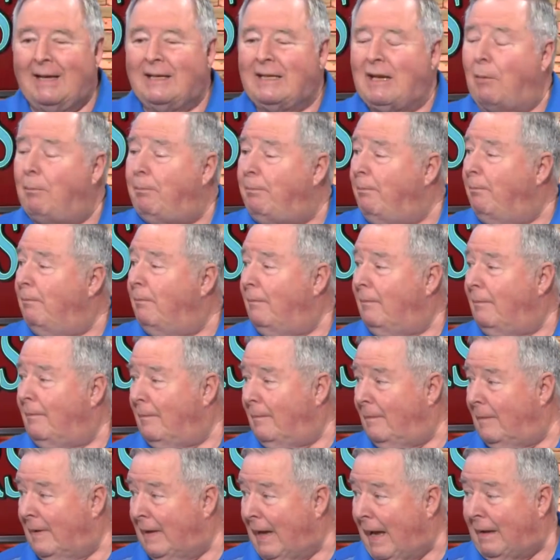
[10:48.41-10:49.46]
Now, about
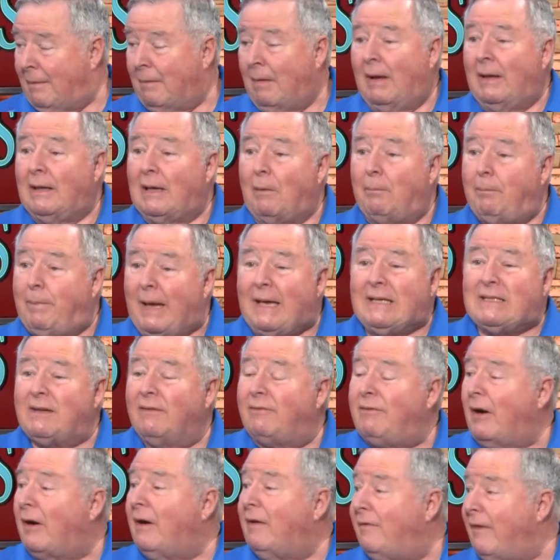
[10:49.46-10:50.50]
bees. Yeah. Now, bees are
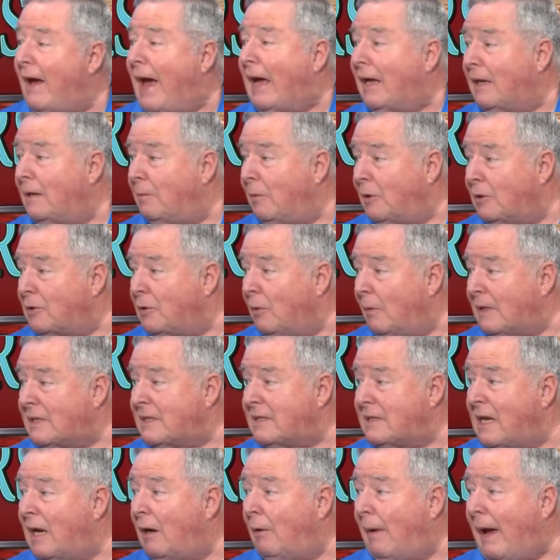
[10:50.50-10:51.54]
very valuable to
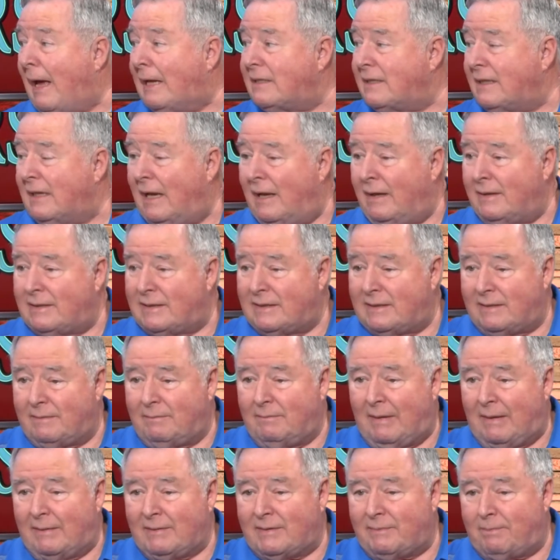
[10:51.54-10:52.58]
us, you know, as, as,
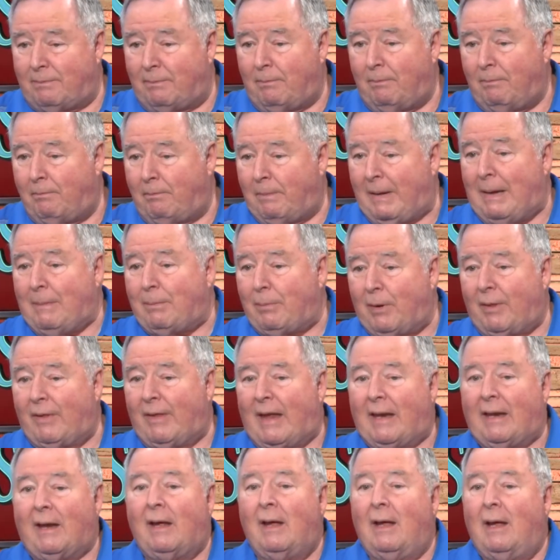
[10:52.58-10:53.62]
as people
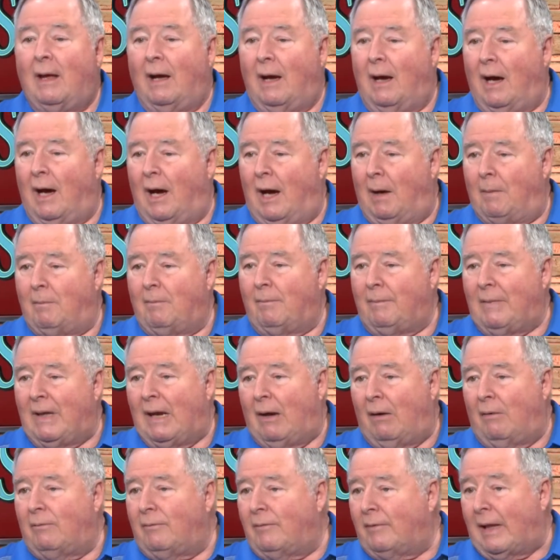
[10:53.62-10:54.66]
that, um, you
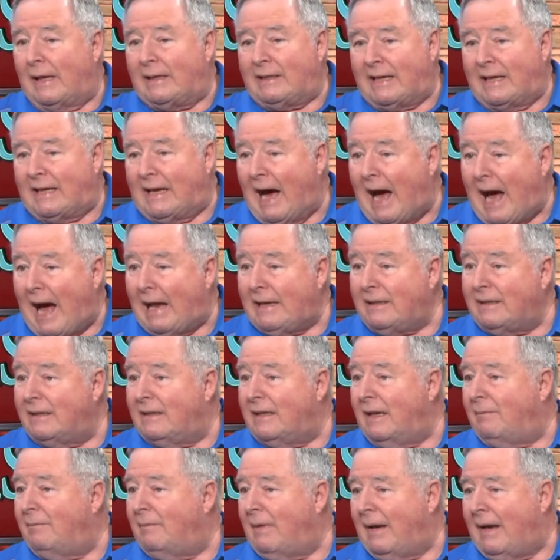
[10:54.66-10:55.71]
know, like to
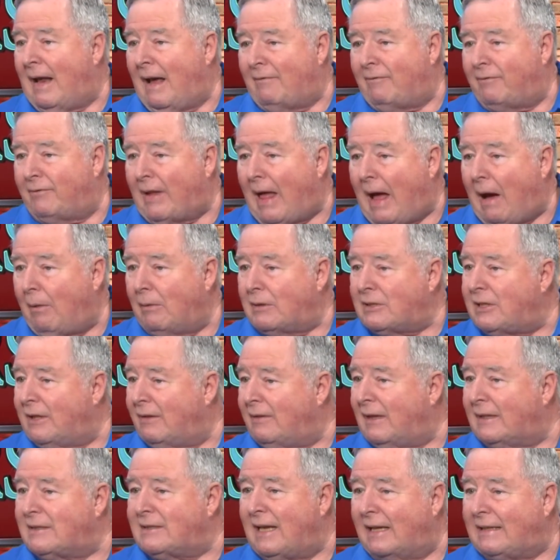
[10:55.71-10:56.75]
garden and, and have flowers and
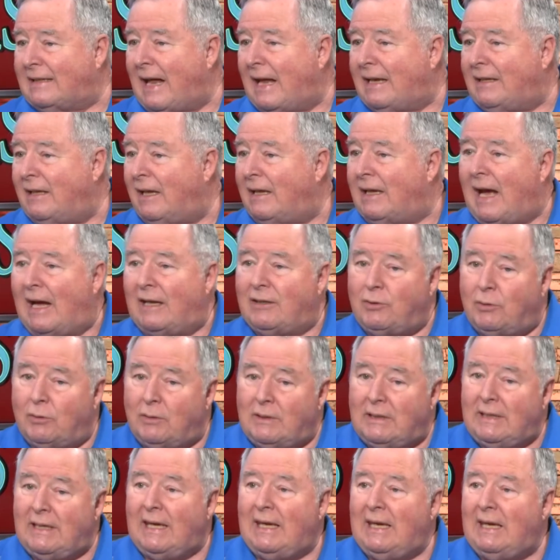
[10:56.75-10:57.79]
things like that in your yard. You
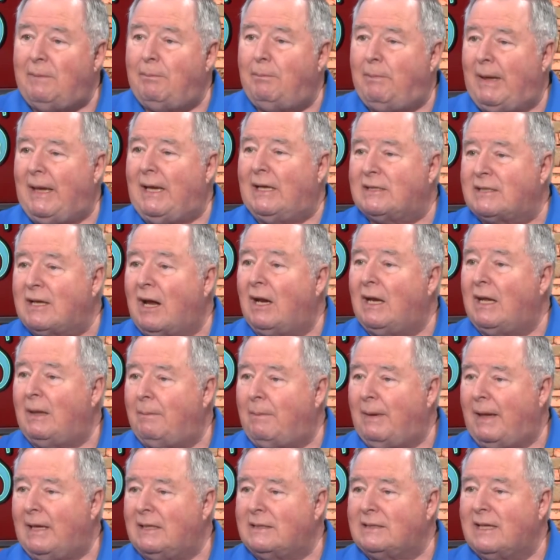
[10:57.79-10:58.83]
need bees,
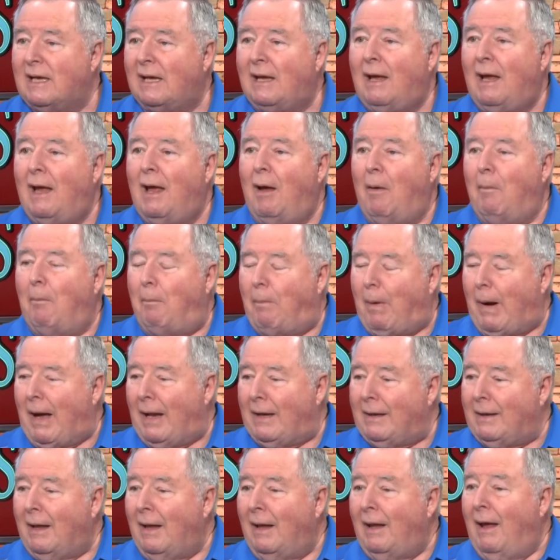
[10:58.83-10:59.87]
honeybees.
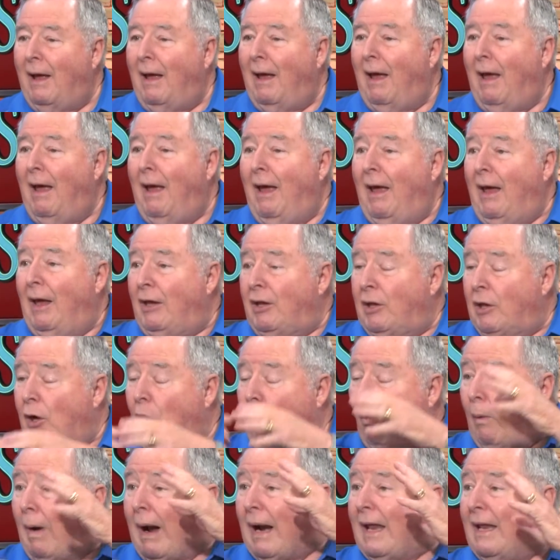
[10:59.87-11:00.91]
But you
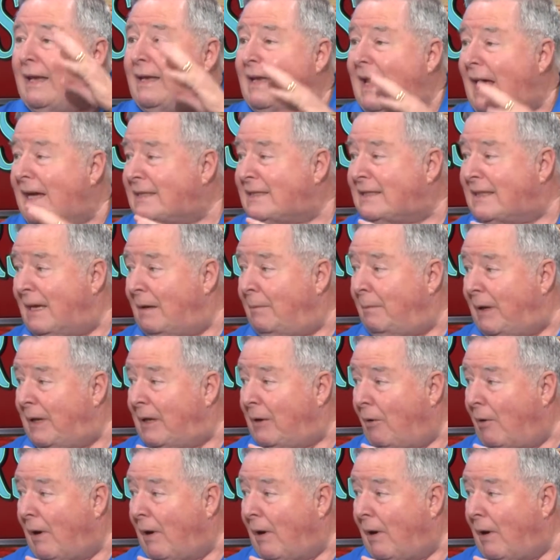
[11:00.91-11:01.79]
don't want to nest them in your